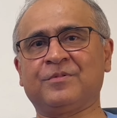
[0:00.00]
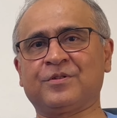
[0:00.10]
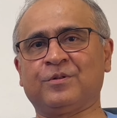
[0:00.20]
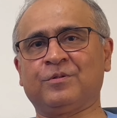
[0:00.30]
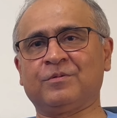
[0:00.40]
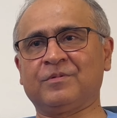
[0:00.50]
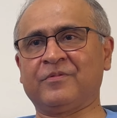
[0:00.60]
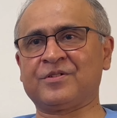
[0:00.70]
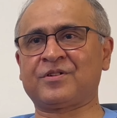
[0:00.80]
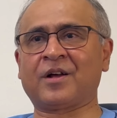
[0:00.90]
So
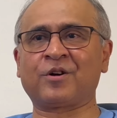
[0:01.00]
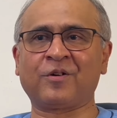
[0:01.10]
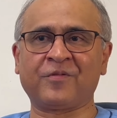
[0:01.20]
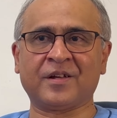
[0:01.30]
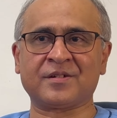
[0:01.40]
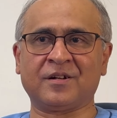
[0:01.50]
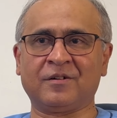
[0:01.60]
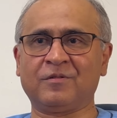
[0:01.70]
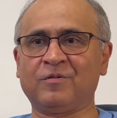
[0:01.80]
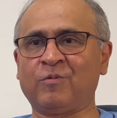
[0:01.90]
it started off as
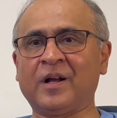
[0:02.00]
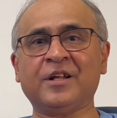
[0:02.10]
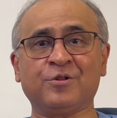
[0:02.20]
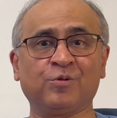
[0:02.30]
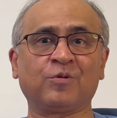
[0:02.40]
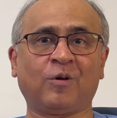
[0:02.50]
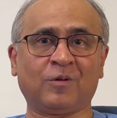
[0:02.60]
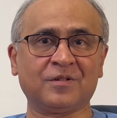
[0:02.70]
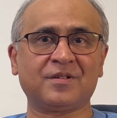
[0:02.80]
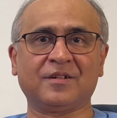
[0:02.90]
a 1 in 2
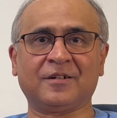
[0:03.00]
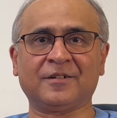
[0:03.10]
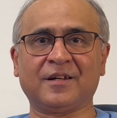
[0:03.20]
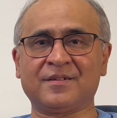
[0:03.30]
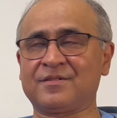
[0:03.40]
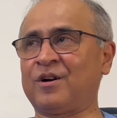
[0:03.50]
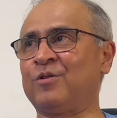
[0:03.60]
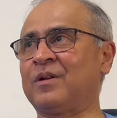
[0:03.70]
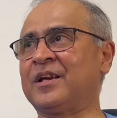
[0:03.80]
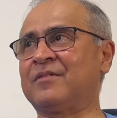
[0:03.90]
calls. As
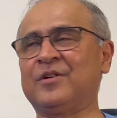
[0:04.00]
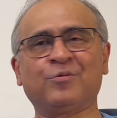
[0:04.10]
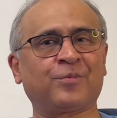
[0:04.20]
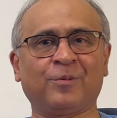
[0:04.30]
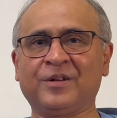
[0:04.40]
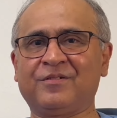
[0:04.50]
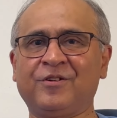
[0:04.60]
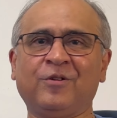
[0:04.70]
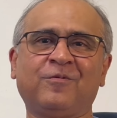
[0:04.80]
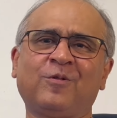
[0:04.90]
now, like, we do probably
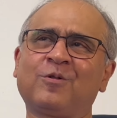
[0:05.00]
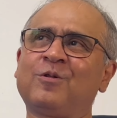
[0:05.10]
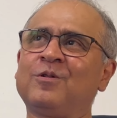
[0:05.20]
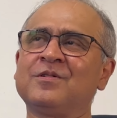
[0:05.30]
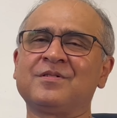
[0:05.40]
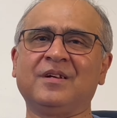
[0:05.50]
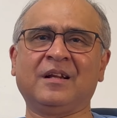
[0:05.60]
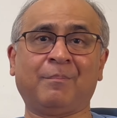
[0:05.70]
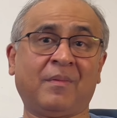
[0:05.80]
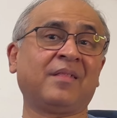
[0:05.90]
3 or 4 calls
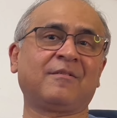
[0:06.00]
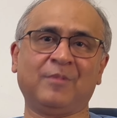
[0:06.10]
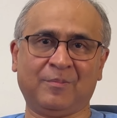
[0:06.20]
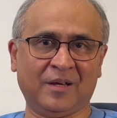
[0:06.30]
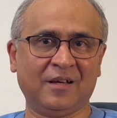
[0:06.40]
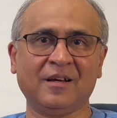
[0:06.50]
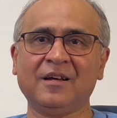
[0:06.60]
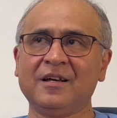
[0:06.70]
in a month maybe.